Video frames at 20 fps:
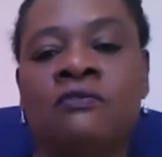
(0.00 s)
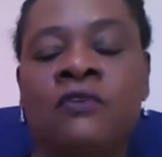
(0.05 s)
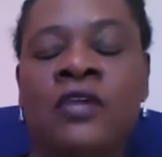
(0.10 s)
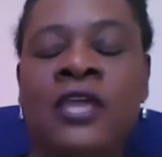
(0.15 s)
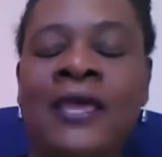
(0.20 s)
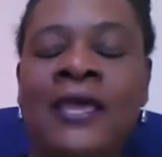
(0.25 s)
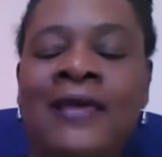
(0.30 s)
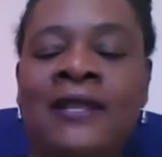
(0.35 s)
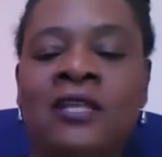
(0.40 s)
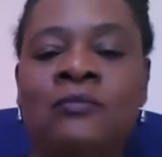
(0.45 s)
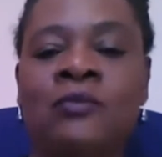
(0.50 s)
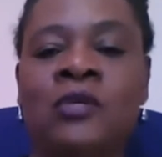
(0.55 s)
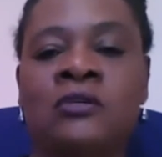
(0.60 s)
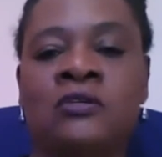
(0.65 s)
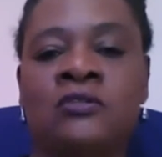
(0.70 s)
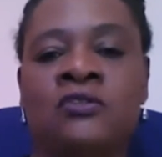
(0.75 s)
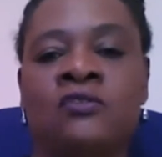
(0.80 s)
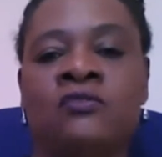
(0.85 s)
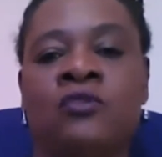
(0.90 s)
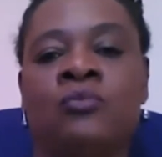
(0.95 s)
fairly
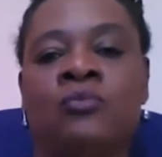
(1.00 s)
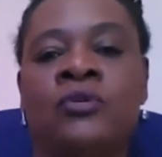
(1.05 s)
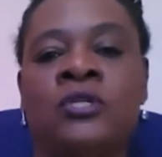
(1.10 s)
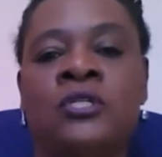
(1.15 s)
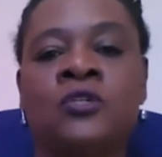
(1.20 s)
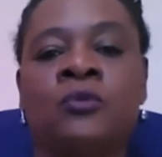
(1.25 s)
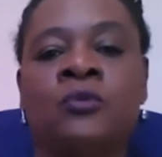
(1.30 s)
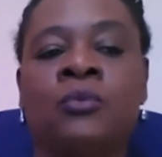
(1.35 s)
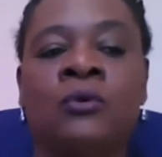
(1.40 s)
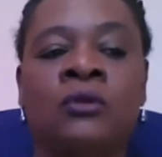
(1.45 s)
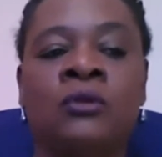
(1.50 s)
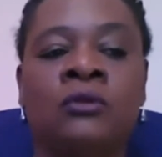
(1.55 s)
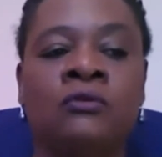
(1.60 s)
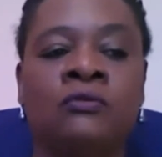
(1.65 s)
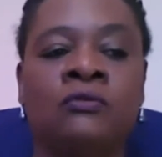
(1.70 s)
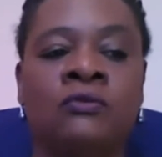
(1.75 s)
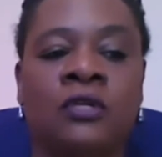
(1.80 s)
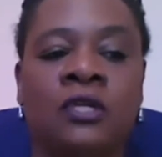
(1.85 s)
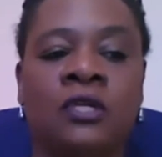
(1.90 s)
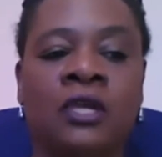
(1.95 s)
because of the principle of
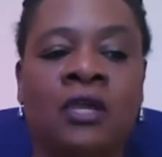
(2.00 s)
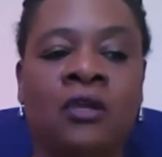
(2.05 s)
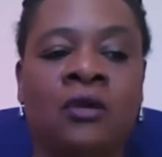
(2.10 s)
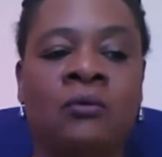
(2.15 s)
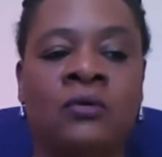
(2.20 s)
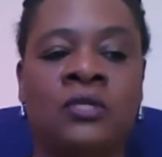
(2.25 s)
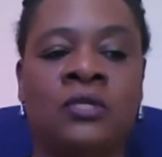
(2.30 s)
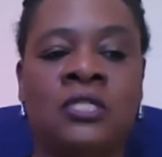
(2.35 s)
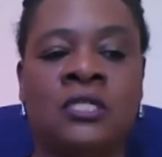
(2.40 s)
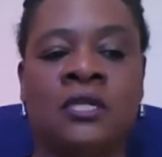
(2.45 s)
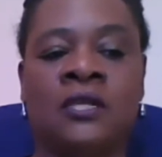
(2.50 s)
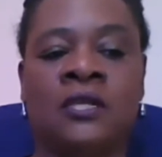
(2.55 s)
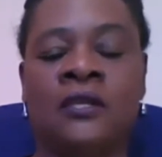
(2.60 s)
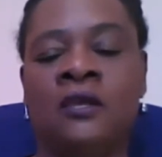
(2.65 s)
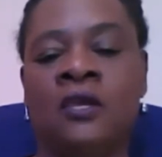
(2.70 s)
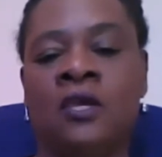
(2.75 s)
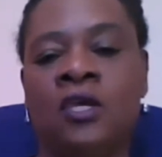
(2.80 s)
equity,